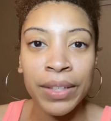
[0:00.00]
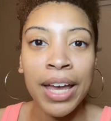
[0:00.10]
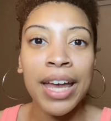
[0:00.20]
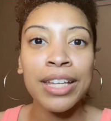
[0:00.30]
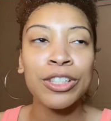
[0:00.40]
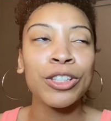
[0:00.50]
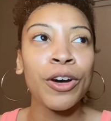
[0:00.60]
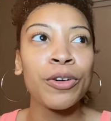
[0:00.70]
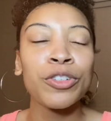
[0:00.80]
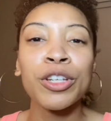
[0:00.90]
And
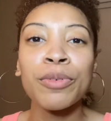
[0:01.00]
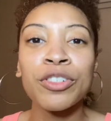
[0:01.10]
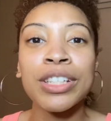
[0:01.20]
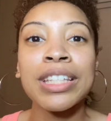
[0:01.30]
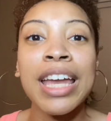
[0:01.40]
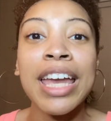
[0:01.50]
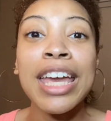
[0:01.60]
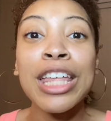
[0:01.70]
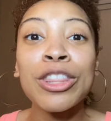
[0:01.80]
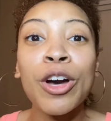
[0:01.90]
so she was just saying,
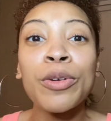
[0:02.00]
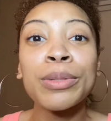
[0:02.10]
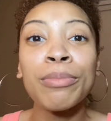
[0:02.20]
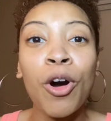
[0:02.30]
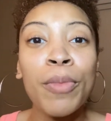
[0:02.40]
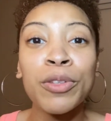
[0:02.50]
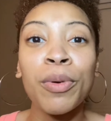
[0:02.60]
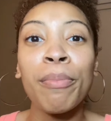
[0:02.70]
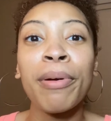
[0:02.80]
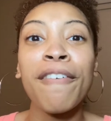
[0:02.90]
in those moments
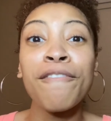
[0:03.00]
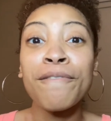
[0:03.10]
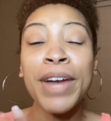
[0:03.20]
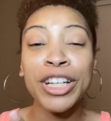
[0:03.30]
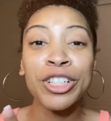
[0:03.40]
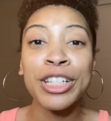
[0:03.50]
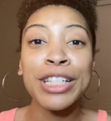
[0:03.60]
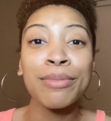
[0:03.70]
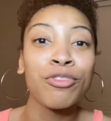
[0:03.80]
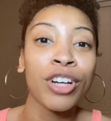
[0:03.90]
when
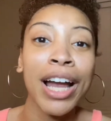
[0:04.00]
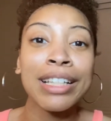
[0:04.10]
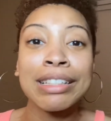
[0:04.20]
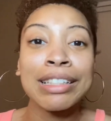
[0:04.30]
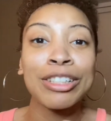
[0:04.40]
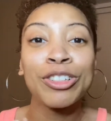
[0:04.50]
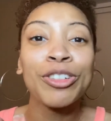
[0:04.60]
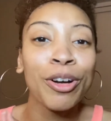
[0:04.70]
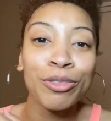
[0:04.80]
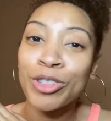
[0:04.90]
perfectionism tries to,
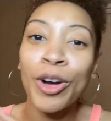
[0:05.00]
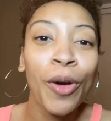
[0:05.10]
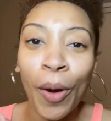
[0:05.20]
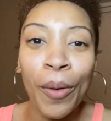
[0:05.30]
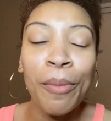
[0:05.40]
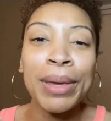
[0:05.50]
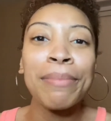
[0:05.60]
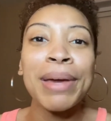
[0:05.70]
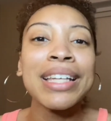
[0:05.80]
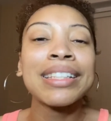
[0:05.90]
chokehold me,
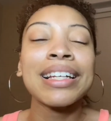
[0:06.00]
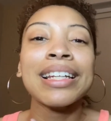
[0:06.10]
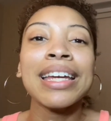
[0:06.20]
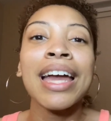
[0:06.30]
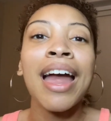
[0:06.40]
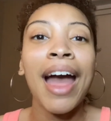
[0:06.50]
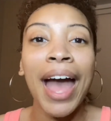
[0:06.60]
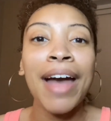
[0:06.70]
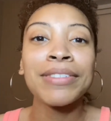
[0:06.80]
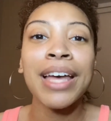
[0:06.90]
basically, I
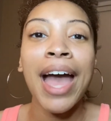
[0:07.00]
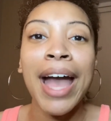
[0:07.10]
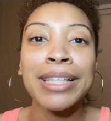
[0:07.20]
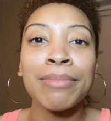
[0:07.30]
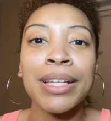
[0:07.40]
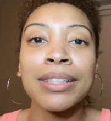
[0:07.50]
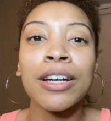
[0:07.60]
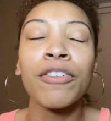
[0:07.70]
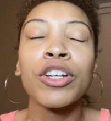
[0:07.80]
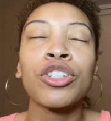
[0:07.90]
have to ask
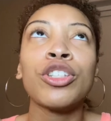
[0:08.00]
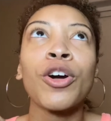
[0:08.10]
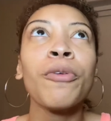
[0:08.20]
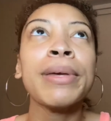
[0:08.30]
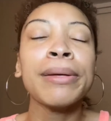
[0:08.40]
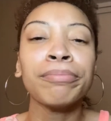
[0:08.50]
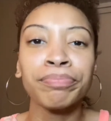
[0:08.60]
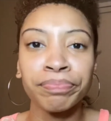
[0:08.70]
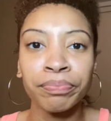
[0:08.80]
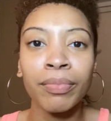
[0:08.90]
myself, because she told me
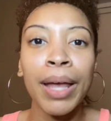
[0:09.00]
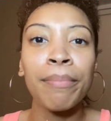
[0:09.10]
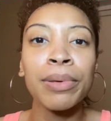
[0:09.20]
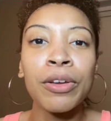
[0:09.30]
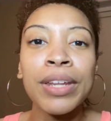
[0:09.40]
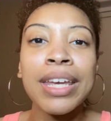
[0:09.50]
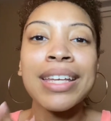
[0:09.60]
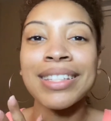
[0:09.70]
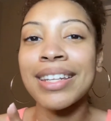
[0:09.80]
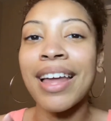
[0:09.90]
that beauty
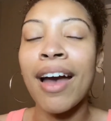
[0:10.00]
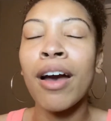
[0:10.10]
is in that,